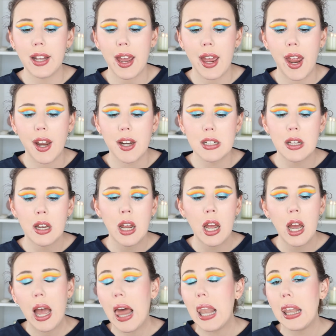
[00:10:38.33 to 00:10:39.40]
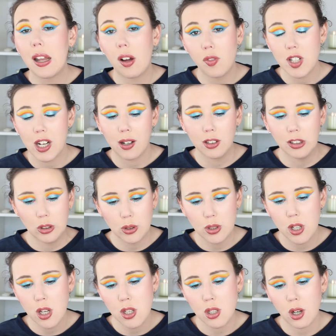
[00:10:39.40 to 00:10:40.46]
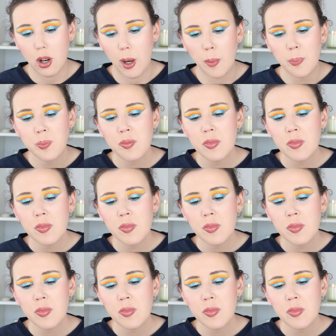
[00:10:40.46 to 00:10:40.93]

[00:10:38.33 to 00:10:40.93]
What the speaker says: and I loved how it looked. So